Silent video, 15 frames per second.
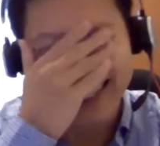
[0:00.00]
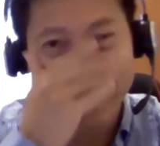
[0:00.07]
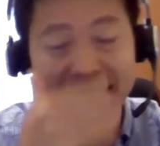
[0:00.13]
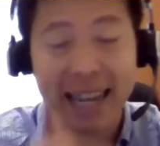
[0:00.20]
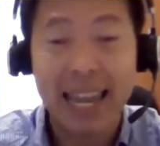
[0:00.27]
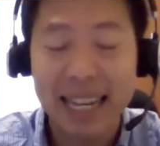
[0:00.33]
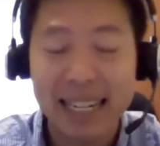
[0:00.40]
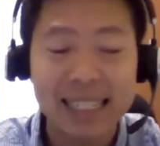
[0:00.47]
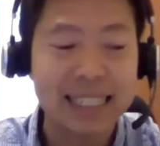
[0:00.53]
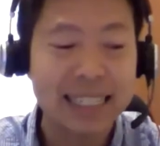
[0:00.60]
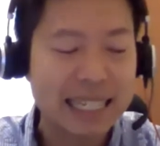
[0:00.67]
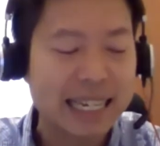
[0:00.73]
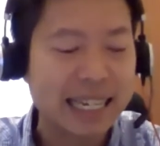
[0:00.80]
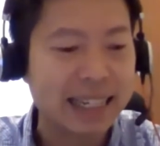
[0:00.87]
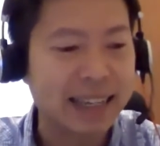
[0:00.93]
I hated
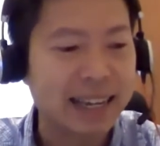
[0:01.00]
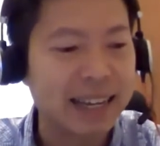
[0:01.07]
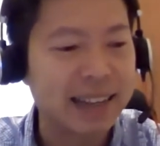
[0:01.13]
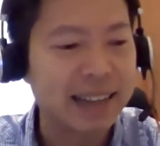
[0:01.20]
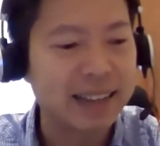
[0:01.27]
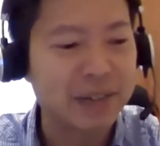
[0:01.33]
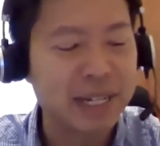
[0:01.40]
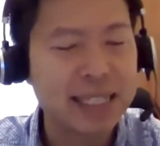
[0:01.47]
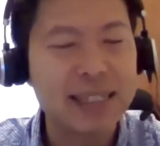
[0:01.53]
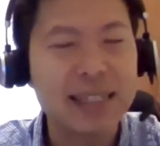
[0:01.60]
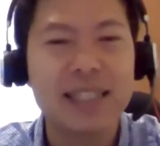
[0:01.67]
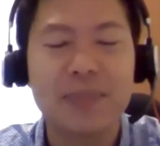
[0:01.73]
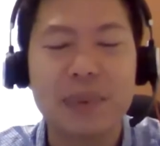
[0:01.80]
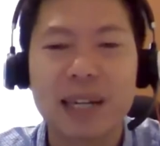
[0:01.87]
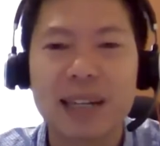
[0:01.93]
learning. And the
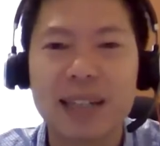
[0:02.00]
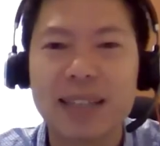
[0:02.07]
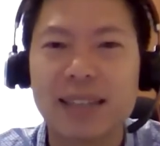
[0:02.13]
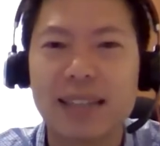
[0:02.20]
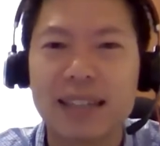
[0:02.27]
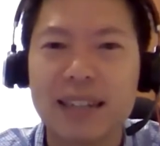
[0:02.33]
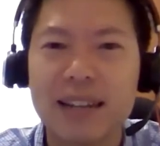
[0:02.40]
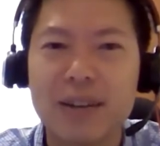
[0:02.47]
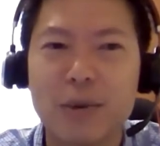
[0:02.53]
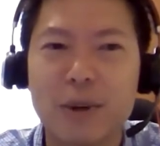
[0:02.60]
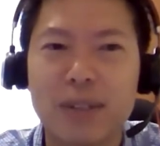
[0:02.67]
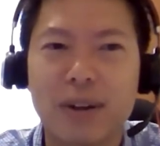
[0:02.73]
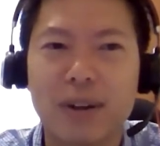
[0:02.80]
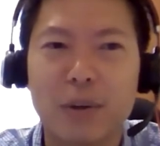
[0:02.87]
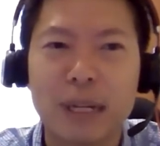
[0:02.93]
reason is because learning
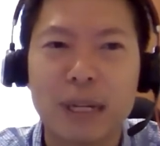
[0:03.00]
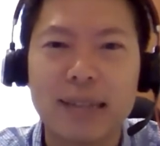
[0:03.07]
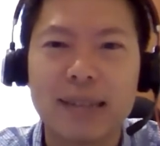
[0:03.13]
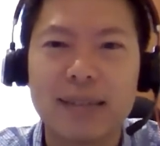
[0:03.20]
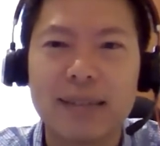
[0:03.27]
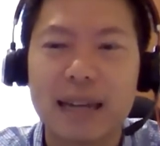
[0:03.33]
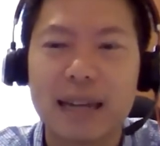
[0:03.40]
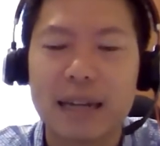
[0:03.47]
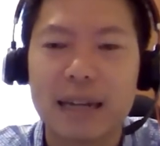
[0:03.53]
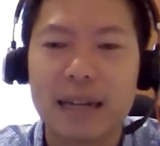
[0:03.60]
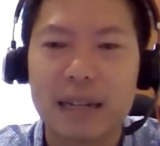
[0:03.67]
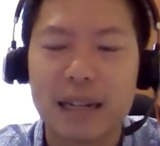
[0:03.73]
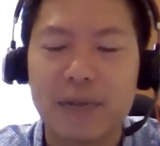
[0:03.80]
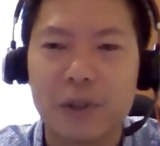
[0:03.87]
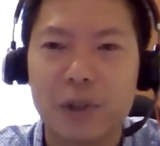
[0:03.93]
was always an
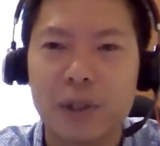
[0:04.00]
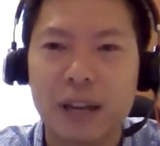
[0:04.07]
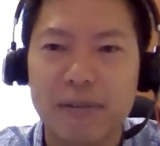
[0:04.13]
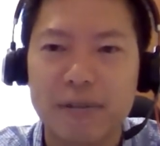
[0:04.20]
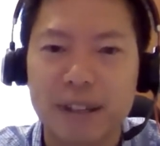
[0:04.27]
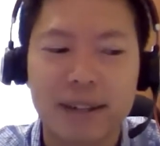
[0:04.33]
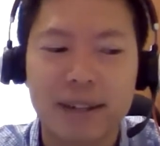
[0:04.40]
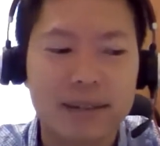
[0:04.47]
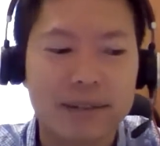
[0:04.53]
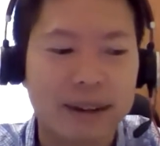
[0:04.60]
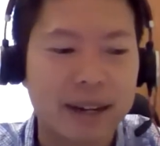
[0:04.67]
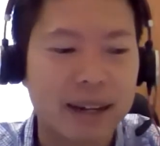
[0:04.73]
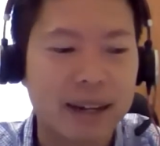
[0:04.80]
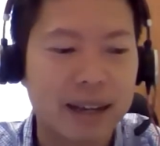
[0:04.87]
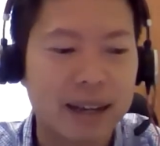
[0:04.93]
individual effort,
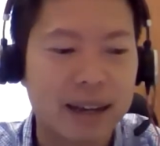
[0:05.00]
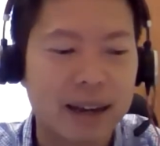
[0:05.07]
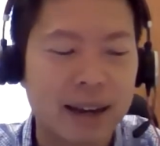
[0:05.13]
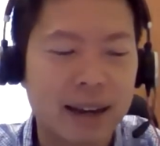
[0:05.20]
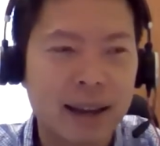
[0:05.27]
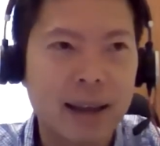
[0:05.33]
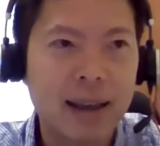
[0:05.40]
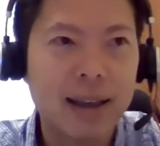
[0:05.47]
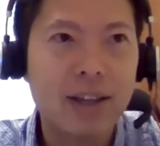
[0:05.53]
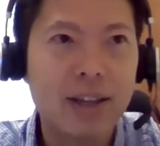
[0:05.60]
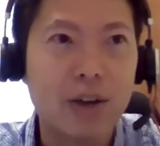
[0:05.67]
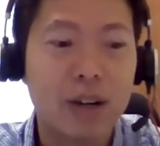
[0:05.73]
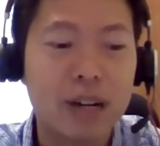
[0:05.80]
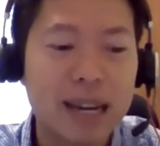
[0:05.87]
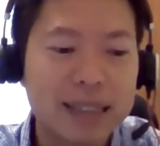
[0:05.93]
right? And
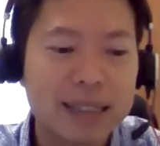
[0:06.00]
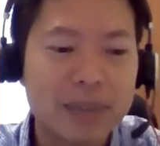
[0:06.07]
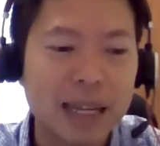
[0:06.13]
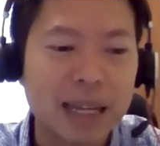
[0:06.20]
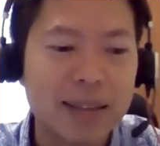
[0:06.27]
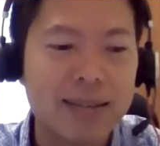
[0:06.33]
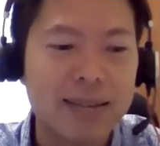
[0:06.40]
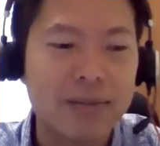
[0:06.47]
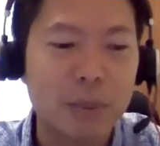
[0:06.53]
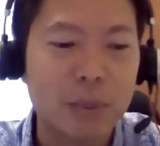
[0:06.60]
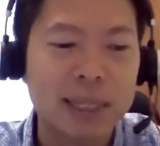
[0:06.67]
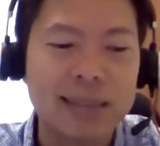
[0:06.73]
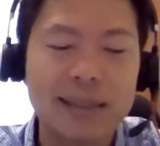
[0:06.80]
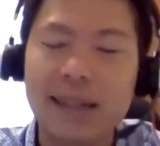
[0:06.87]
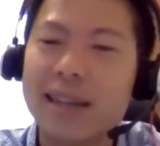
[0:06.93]
your classmates were
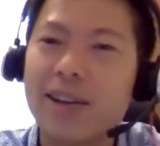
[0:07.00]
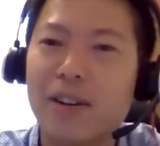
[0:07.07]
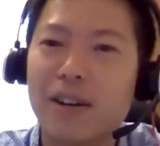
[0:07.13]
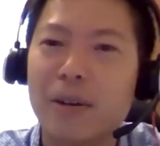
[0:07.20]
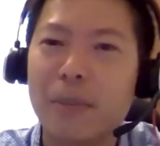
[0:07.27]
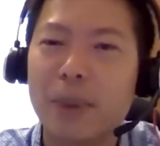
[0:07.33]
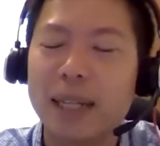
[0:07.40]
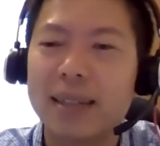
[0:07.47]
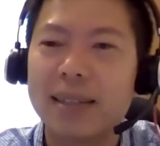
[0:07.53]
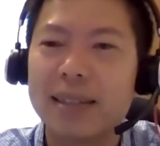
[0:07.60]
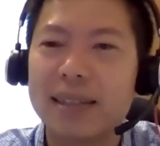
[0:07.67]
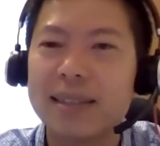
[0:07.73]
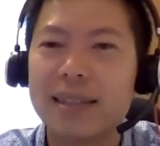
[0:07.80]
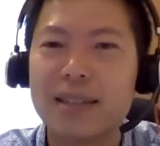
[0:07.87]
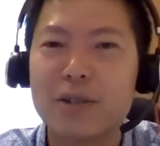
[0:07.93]
basically your
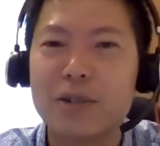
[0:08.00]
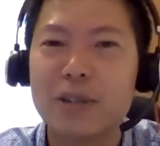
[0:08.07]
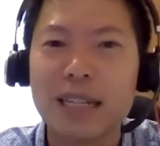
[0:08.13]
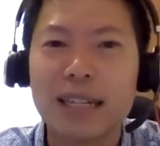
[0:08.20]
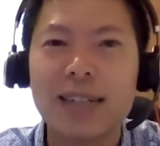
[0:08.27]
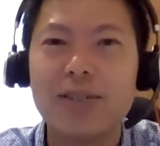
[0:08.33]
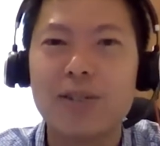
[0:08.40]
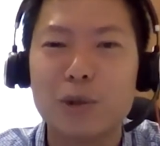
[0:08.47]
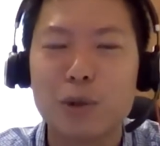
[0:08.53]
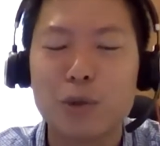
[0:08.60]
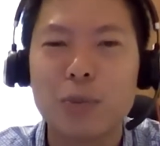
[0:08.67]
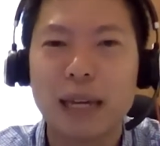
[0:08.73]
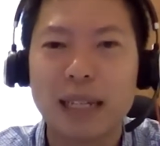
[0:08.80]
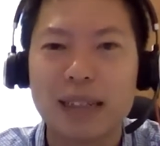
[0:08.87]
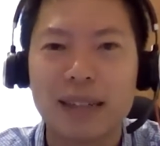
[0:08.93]
competitors and you needed to
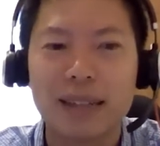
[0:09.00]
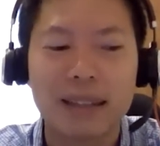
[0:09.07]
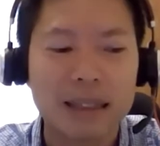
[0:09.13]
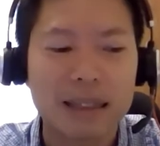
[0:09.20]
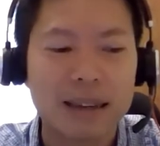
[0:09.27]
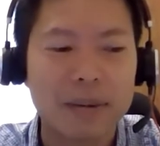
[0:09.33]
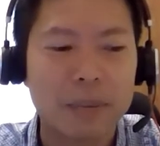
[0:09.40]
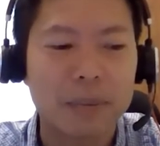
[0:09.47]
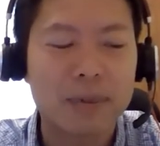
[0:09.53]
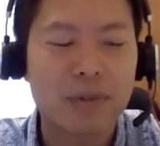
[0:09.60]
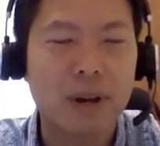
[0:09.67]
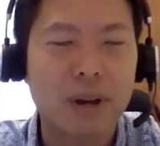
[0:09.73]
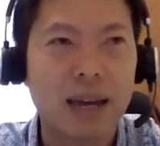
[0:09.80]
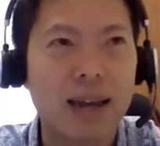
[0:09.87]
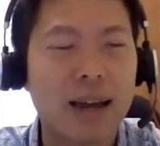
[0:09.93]
do better than them.
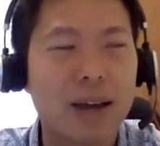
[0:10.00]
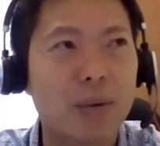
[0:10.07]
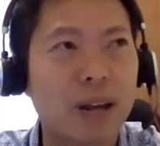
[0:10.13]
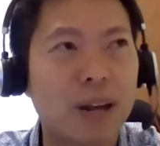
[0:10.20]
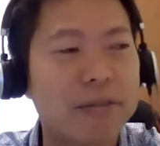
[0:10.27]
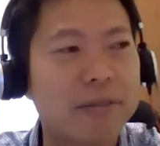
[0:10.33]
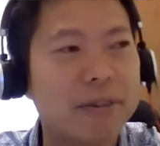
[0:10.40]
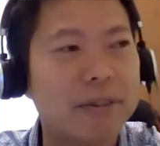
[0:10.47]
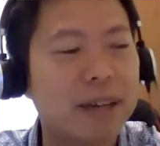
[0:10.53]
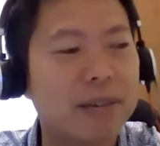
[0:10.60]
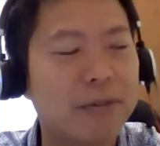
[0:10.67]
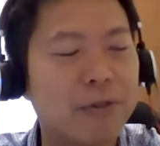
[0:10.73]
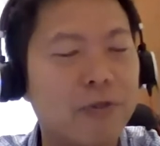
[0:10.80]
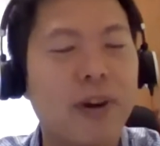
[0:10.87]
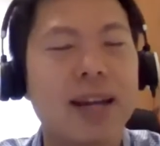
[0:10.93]
So I would have a
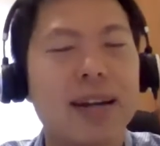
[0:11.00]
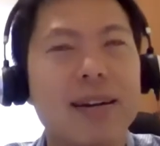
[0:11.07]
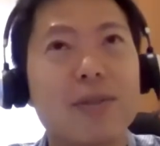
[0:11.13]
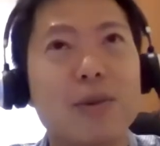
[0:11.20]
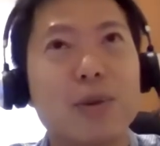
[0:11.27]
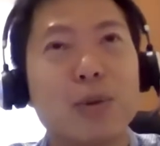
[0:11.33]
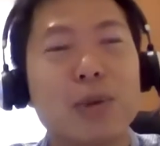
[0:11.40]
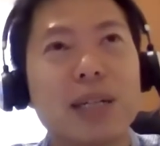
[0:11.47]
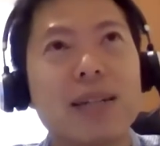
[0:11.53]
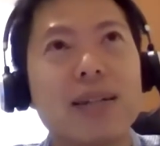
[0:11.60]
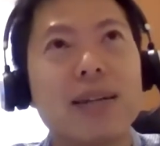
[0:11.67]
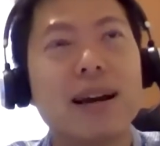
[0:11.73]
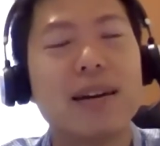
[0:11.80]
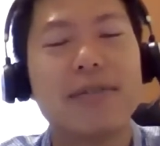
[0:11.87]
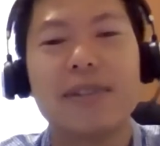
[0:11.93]
friend who would,
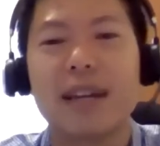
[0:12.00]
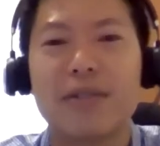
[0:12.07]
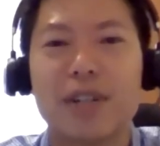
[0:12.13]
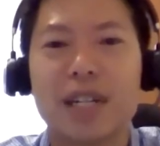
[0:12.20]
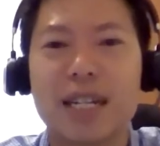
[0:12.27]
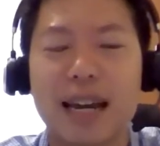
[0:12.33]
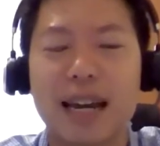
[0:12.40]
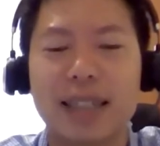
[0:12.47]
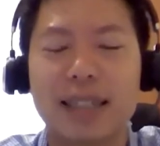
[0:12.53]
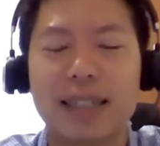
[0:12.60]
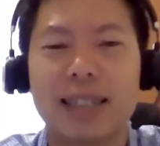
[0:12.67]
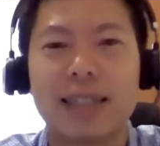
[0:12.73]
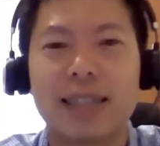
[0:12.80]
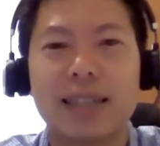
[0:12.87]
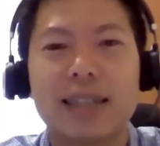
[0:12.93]
after every test,